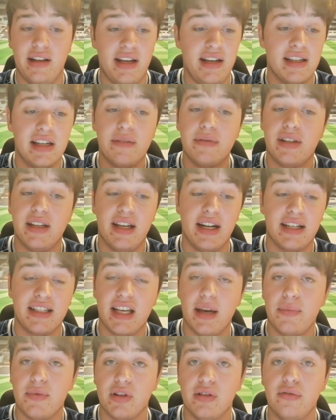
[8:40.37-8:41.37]
He's obviously an
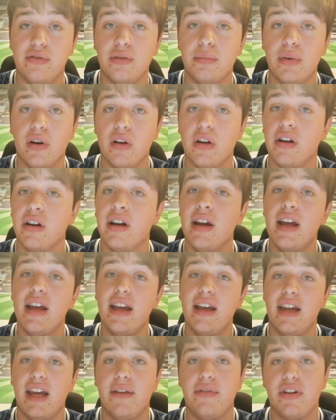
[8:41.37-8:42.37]
exceptional footballer.
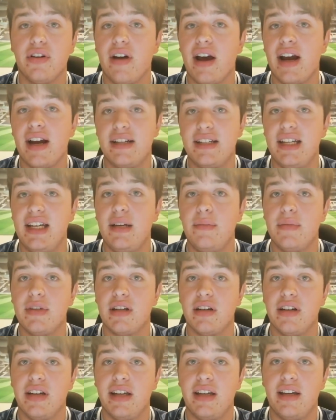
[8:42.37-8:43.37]
If there are teams
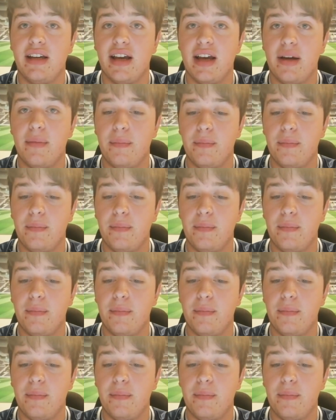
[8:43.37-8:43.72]
like